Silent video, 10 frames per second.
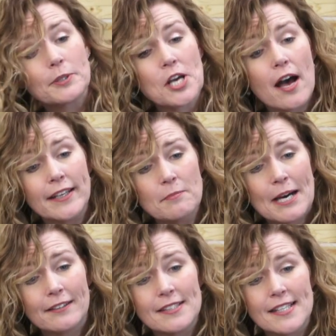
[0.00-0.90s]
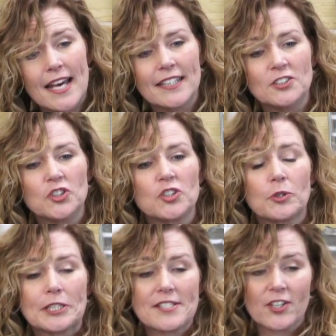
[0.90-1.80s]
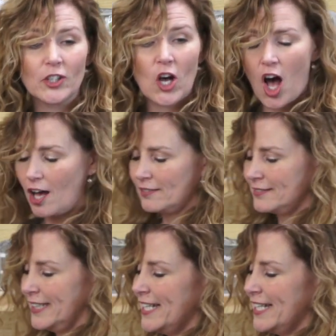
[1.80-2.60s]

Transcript: we're talking about is cutting short to long.